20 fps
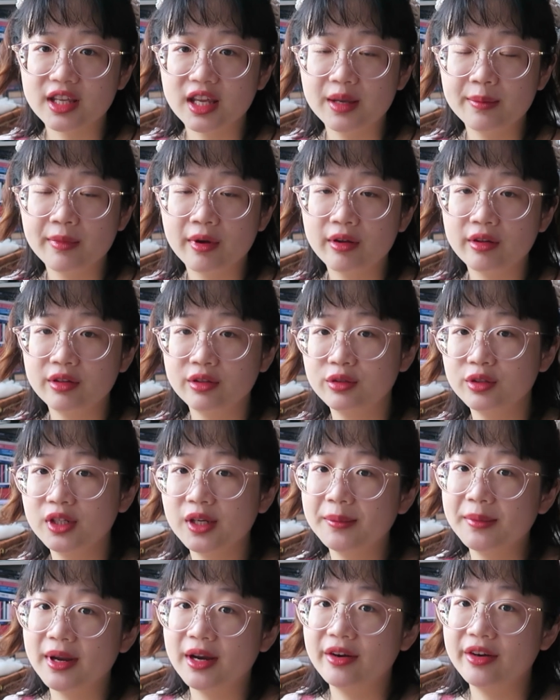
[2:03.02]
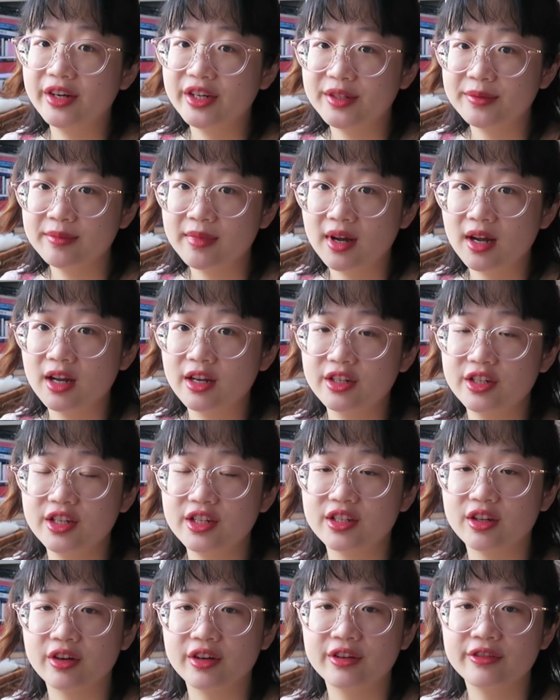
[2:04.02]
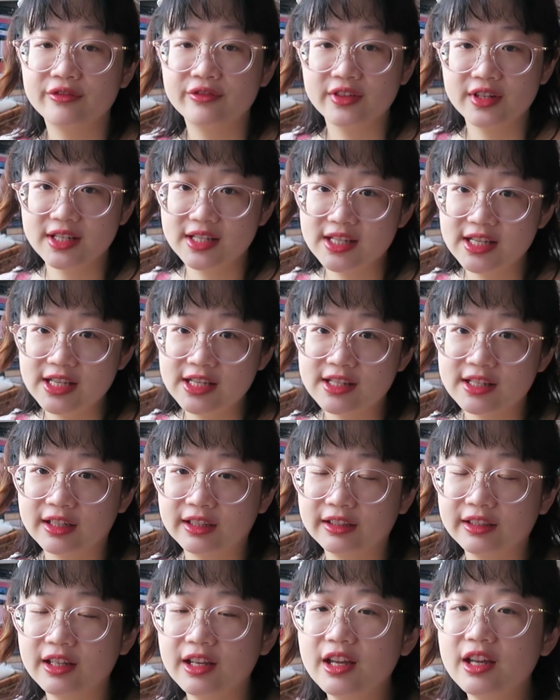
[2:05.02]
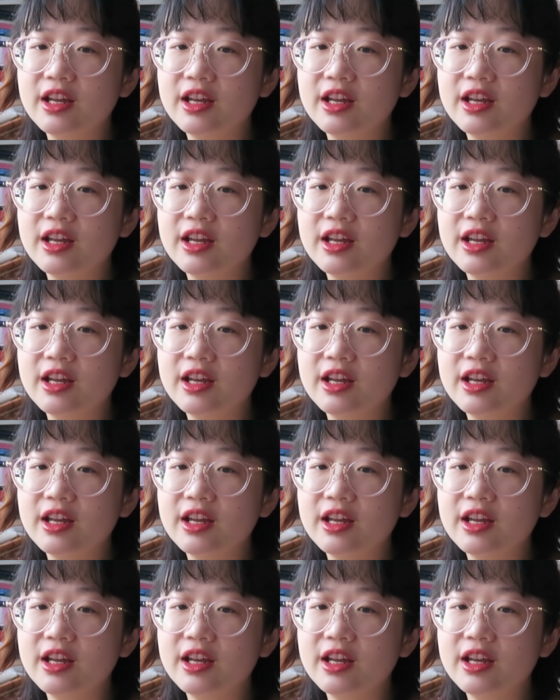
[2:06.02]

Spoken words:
came out into the marriage mart. She's on her first season.